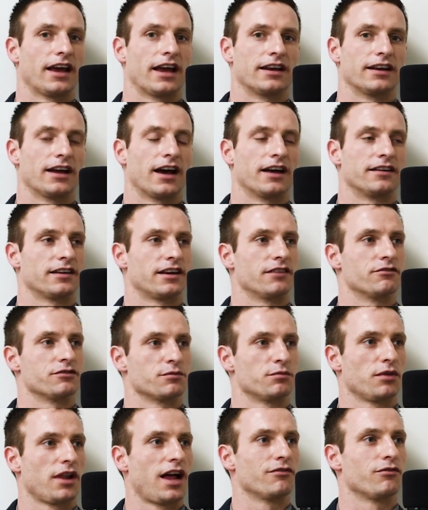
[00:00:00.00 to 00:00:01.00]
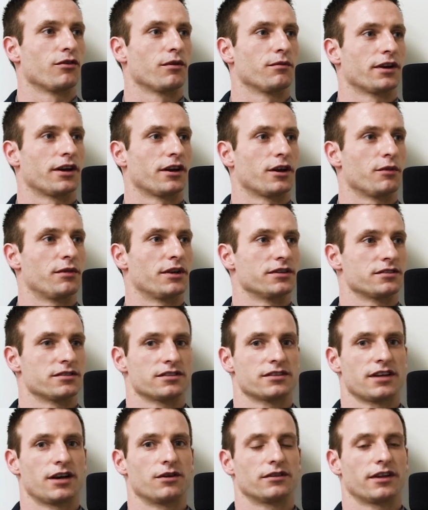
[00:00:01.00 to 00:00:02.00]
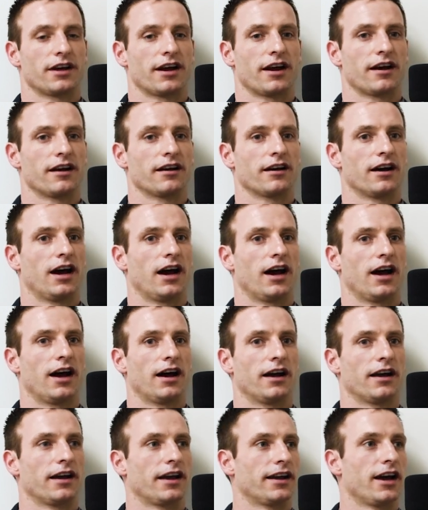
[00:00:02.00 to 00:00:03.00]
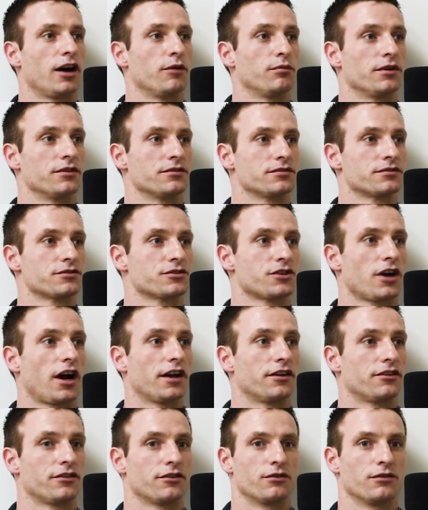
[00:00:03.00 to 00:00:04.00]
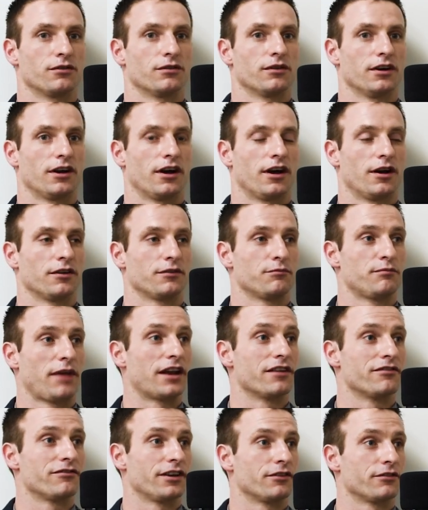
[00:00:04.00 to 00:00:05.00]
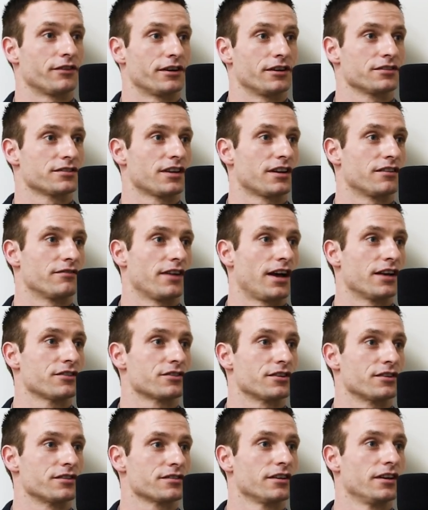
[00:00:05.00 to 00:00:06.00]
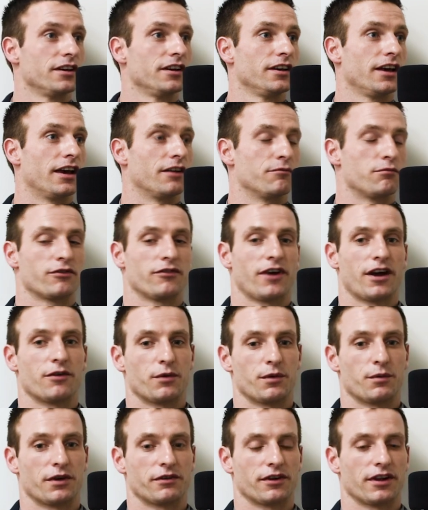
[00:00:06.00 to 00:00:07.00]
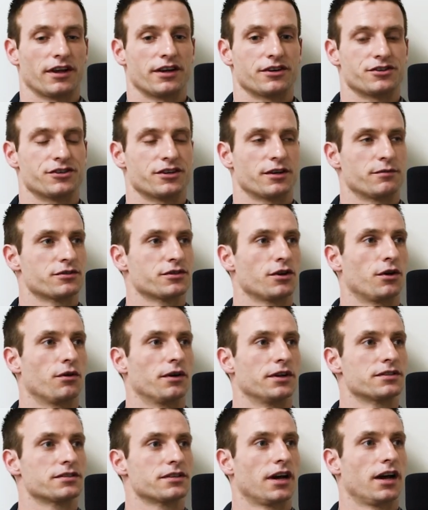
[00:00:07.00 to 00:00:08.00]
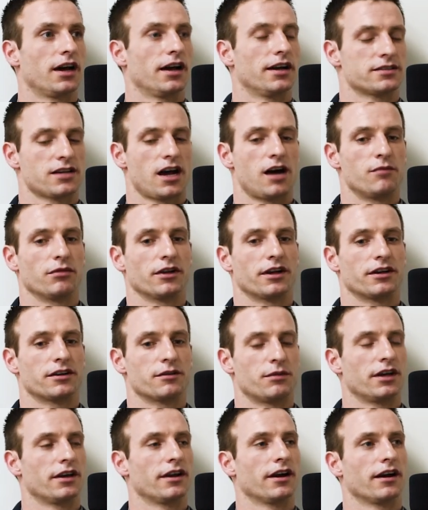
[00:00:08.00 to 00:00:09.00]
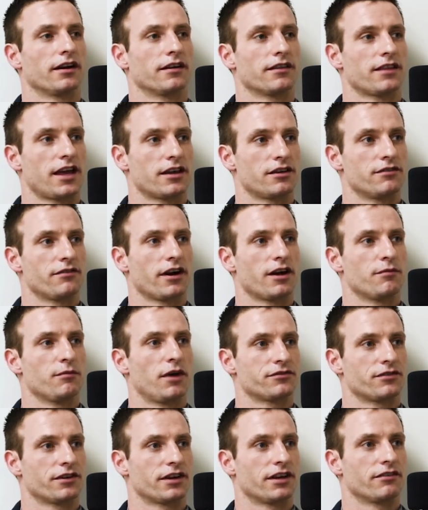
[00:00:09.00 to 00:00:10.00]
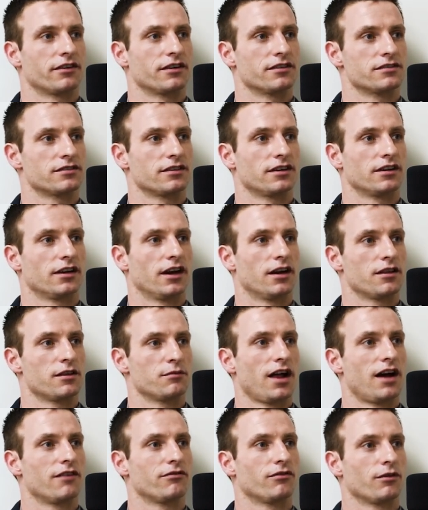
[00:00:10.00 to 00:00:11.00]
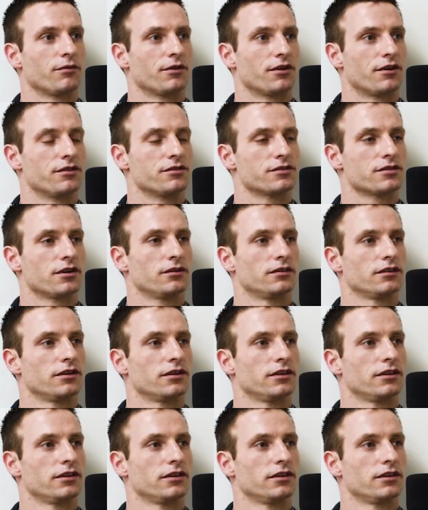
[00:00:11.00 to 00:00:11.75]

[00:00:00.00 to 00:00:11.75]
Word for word: and uh, to give us a platform to get our business out there uh, and help us try to uh, benefit real estate yeah. investors and provide win-win relationships. So it's uh, it's humbling to be here, and thank you yeah. very much for giving us the uh, the platform to do so.